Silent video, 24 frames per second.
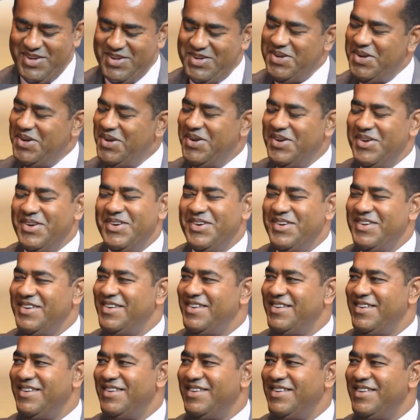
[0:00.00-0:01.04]
No.
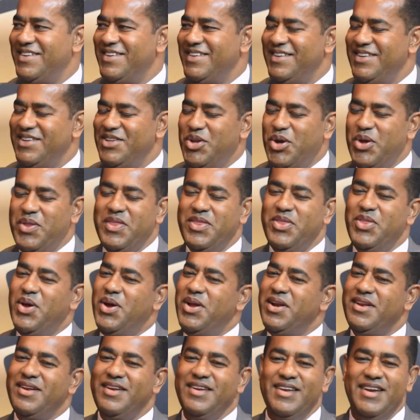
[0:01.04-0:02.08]

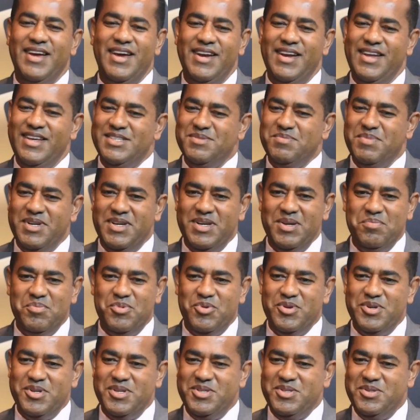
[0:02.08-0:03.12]
None has been
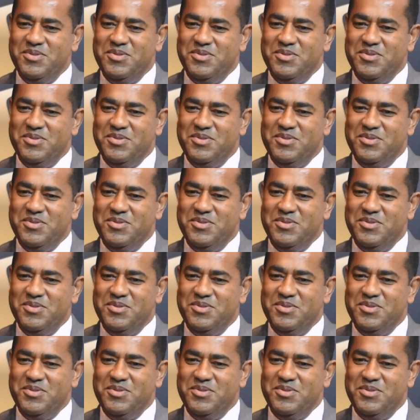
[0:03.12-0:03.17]
reported to